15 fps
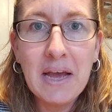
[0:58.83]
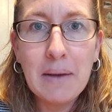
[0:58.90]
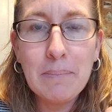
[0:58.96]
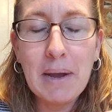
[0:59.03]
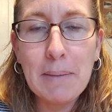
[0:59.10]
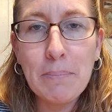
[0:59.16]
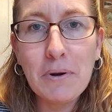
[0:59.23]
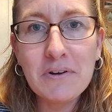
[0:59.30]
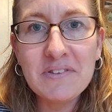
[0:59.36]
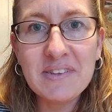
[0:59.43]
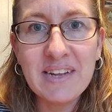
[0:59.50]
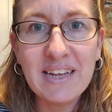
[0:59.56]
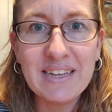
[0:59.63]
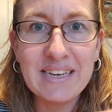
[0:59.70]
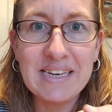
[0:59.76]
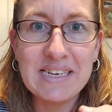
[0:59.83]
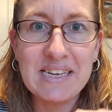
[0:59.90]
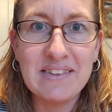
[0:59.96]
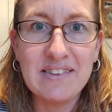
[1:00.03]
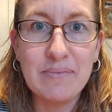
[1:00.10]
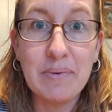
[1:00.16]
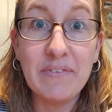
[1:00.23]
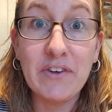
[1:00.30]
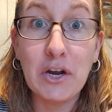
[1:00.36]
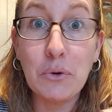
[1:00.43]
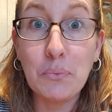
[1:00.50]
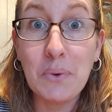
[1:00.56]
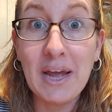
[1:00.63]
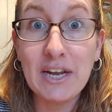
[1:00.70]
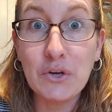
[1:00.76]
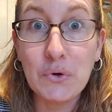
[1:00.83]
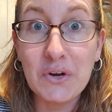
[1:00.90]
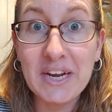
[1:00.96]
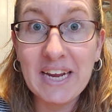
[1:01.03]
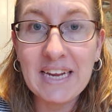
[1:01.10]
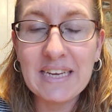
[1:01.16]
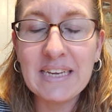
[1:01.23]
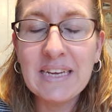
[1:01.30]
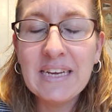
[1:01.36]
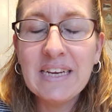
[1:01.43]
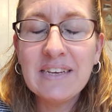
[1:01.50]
my personality tends to be very red-green.